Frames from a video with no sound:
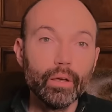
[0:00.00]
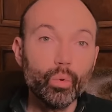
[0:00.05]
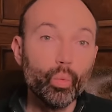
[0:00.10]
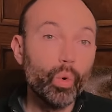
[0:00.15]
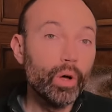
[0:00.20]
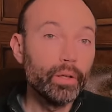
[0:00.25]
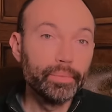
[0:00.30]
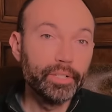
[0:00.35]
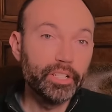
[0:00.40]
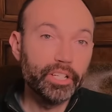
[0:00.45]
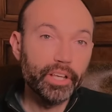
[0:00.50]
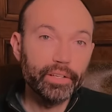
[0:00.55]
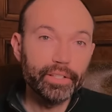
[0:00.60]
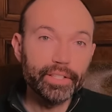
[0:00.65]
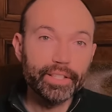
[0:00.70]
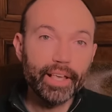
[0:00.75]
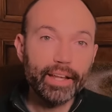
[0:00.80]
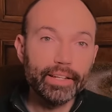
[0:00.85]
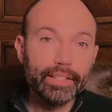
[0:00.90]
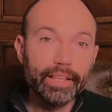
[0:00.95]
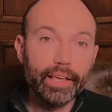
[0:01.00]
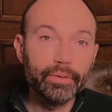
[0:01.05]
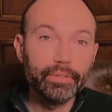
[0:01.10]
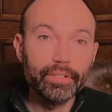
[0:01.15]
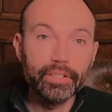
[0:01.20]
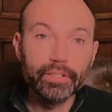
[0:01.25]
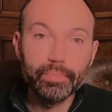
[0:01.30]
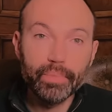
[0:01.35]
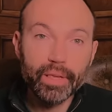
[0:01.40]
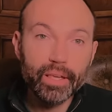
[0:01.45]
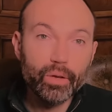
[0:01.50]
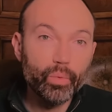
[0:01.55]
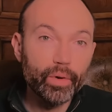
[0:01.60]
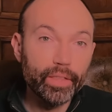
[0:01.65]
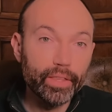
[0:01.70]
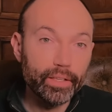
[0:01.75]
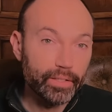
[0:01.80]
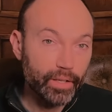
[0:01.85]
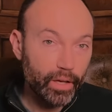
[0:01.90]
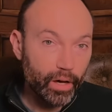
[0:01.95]
While Michelle sat down to speak with
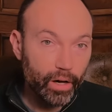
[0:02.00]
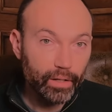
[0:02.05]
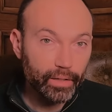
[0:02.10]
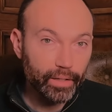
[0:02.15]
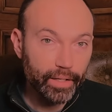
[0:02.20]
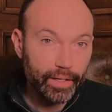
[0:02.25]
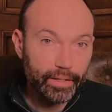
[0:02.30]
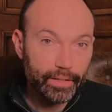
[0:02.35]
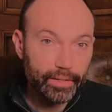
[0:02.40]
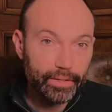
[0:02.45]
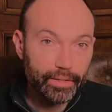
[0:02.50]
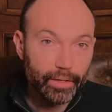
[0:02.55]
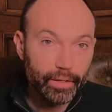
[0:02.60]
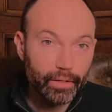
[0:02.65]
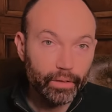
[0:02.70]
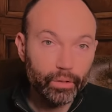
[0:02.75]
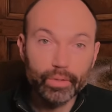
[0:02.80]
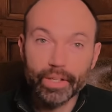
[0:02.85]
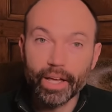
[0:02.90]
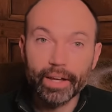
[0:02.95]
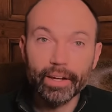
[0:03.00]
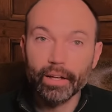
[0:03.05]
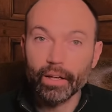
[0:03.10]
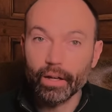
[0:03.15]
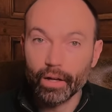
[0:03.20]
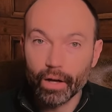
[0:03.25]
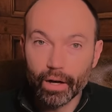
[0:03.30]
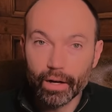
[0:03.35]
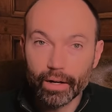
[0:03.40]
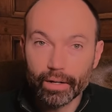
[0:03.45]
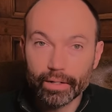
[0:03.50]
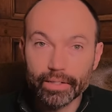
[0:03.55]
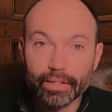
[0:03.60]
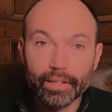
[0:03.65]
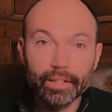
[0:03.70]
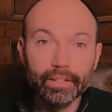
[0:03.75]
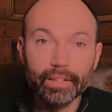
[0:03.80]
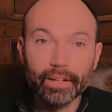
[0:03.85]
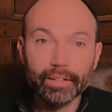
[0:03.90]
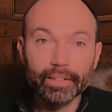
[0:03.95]
his colleagues, Lieutenant Cox
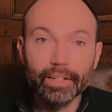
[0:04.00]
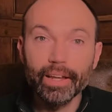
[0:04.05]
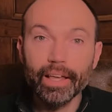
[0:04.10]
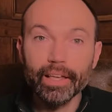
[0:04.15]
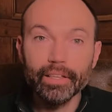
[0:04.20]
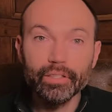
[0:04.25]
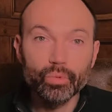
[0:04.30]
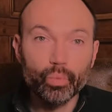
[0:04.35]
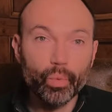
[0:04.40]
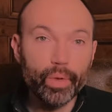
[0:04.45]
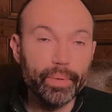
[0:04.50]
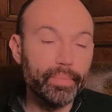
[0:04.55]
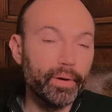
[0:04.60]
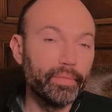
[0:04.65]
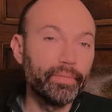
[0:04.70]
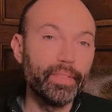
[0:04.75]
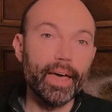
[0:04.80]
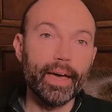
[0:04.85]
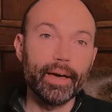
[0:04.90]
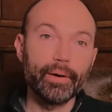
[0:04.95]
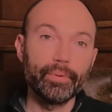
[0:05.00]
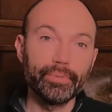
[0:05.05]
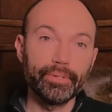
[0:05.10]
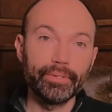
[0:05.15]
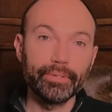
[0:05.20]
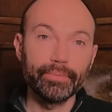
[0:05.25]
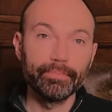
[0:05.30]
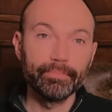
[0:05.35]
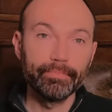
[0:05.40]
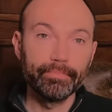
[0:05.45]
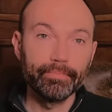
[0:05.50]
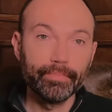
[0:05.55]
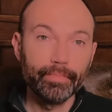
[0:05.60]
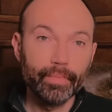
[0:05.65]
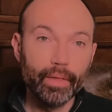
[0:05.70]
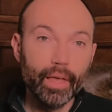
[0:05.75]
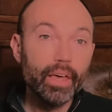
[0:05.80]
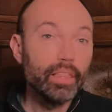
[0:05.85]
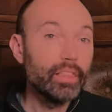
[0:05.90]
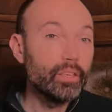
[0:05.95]
conducted a sweep of the house.
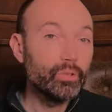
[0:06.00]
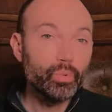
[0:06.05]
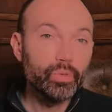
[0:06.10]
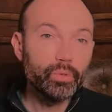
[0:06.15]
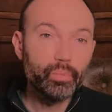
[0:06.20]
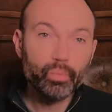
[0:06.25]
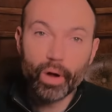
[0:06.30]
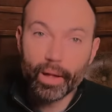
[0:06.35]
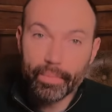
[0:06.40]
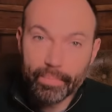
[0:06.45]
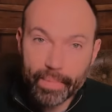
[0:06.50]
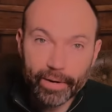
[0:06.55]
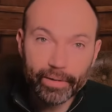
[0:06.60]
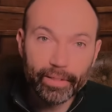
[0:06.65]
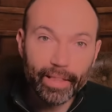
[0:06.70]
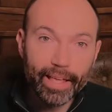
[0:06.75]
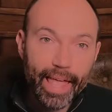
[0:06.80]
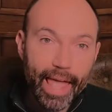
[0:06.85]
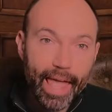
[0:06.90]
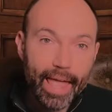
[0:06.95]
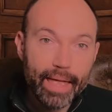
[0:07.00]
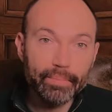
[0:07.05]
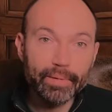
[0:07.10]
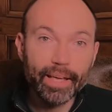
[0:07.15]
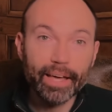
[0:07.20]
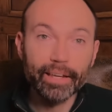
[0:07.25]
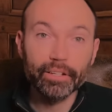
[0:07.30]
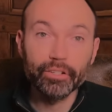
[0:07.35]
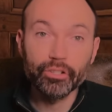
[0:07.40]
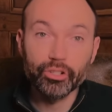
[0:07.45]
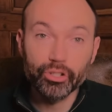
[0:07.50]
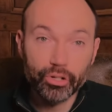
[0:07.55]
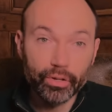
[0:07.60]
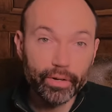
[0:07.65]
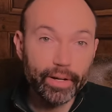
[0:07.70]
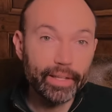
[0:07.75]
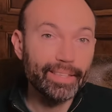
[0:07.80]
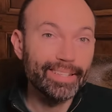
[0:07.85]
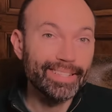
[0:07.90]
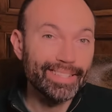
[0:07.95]
This was primarily aimed at
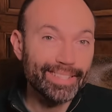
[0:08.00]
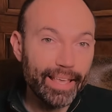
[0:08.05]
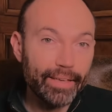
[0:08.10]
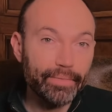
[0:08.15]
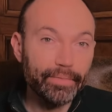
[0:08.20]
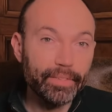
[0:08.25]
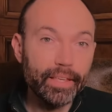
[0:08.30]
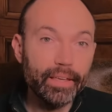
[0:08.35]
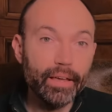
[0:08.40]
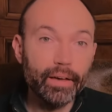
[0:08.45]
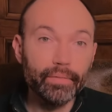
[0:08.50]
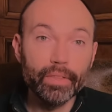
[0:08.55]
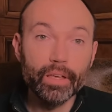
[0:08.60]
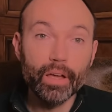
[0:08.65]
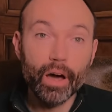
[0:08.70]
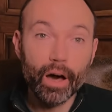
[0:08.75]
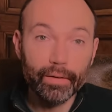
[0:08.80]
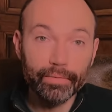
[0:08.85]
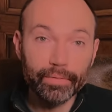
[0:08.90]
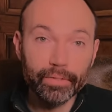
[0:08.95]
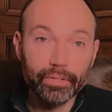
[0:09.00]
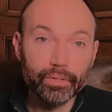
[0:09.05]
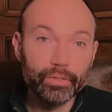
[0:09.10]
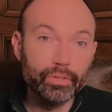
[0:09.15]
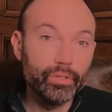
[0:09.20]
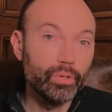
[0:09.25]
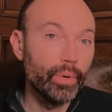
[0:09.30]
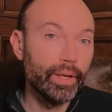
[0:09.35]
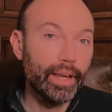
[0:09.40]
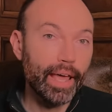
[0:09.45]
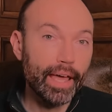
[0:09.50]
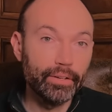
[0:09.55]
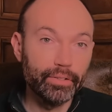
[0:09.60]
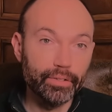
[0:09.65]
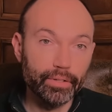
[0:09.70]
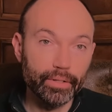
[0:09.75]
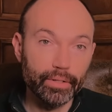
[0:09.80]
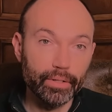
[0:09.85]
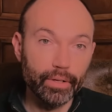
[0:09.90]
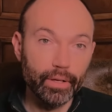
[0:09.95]
ensuring the safety of the officers who had
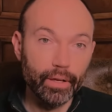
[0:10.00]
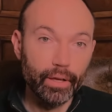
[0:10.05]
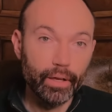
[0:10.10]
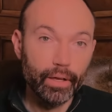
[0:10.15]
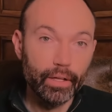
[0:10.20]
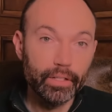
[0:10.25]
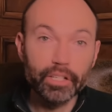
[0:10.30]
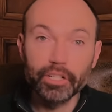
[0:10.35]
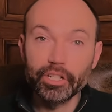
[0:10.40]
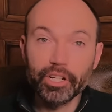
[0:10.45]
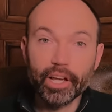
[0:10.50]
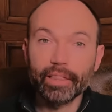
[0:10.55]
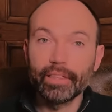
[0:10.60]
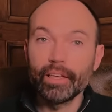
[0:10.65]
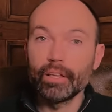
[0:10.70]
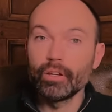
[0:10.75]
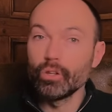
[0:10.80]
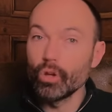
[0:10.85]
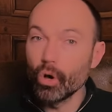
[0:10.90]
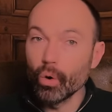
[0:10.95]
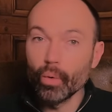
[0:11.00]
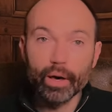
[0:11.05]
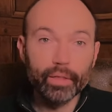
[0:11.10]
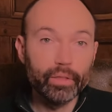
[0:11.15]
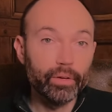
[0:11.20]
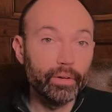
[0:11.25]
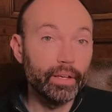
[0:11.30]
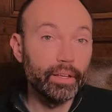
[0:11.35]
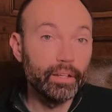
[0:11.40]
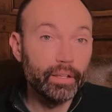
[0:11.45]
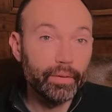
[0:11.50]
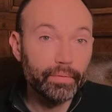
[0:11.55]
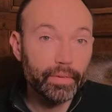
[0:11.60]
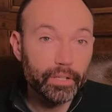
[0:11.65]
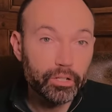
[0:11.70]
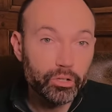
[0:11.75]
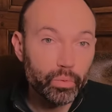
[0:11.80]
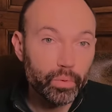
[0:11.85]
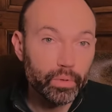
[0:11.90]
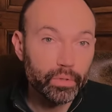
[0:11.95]
entered, to check that no other
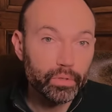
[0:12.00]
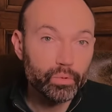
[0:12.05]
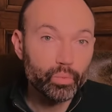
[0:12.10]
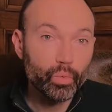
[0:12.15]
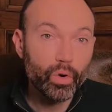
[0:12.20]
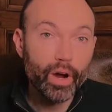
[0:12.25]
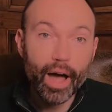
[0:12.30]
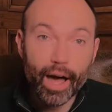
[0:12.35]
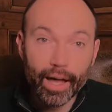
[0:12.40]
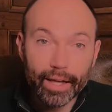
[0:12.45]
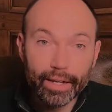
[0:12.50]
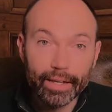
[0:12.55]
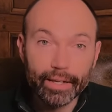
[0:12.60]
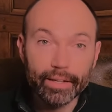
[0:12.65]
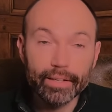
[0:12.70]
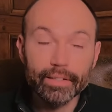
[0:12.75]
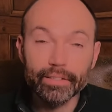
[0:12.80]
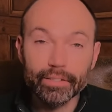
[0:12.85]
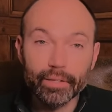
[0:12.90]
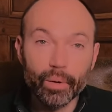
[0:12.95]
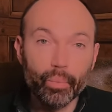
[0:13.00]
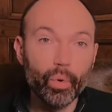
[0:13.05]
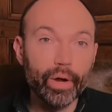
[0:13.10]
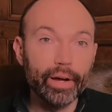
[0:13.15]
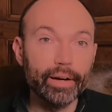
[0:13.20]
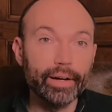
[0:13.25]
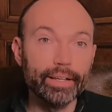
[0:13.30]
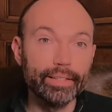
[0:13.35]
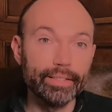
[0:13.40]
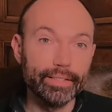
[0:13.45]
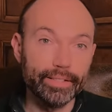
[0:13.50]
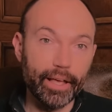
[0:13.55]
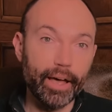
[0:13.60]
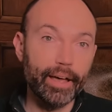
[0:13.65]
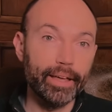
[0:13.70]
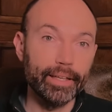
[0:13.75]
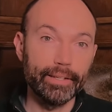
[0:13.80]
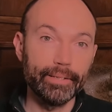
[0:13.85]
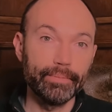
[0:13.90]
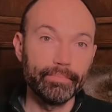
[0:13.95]
individuals were hiding somewhere
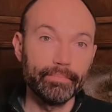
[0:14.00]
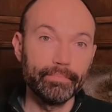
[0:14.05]
inside.